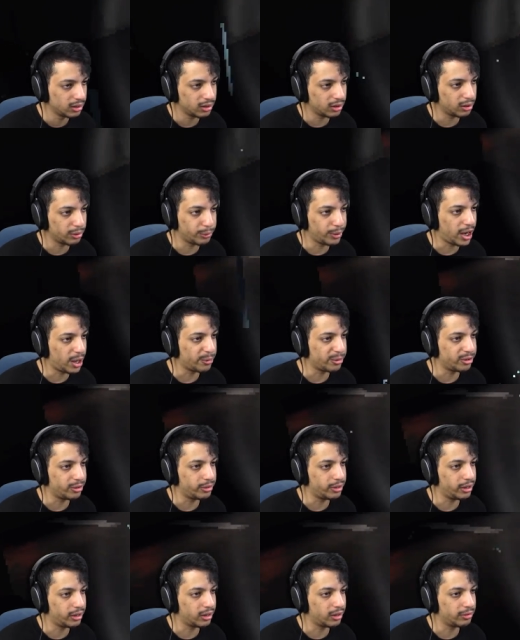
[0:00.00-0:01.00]
Oh wow,
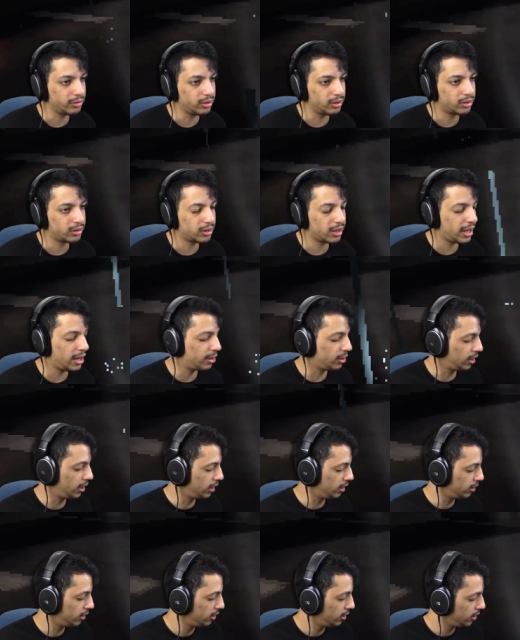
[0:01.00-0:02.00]
dude, I love this
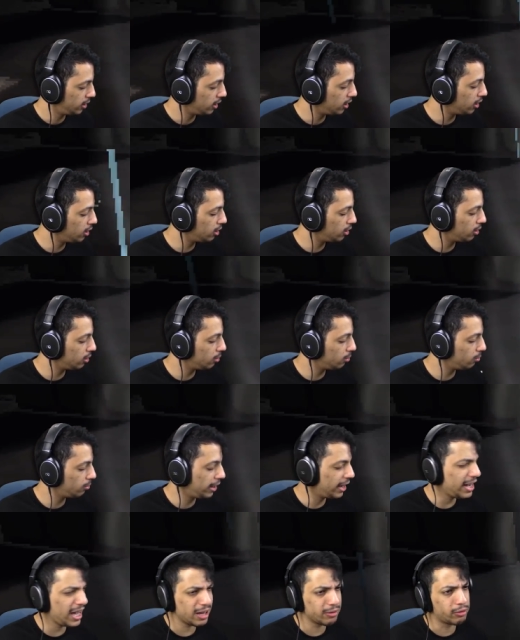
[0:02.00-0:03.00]
area.
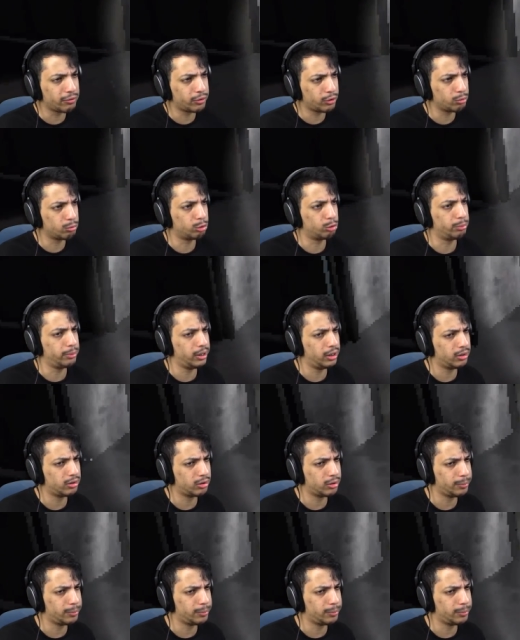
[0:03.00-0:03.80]
I have a few more minutes